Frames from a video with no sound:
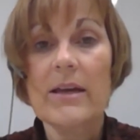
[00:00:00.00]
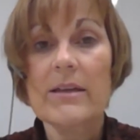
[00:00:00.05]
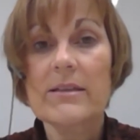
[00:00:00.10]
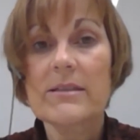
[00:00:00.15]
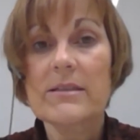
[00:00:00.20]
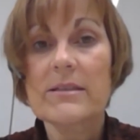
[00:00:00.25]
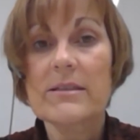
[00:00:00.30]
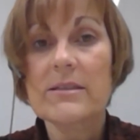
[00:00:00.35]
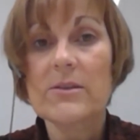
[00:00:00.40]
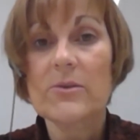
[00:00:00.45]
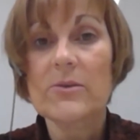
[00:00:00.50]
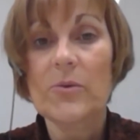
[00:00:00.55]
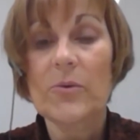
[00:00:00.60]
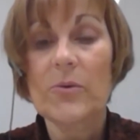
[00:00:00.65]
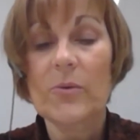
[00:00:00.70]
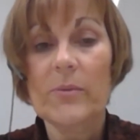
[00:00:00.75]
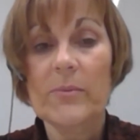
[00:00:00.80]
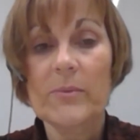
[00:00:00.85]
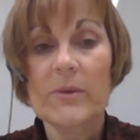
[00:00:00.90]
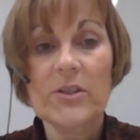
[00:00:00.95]

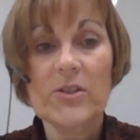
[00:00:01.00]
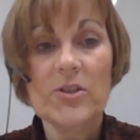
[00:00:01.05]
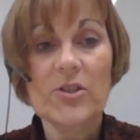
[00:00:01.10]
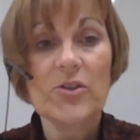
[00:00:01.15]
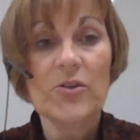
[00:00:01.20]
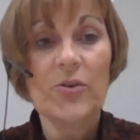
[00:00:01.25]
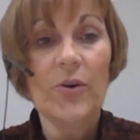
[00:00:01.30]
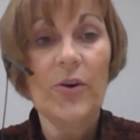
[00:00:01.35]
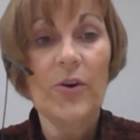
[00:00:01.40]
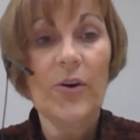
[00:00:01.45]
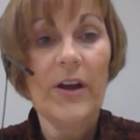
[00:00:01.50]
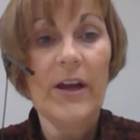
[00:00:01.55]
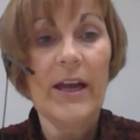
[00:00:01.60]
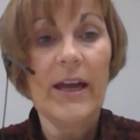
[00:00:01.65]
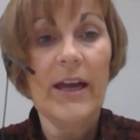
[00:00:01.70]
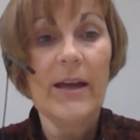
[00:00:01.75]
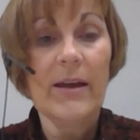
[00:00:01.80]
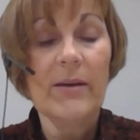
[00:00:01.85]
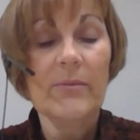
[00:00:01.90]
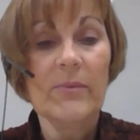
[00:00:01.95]
So I'm not sure,
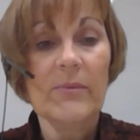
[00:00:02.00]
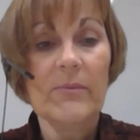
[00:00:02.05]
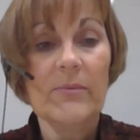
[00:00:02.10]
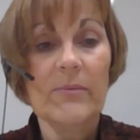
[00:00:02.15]
I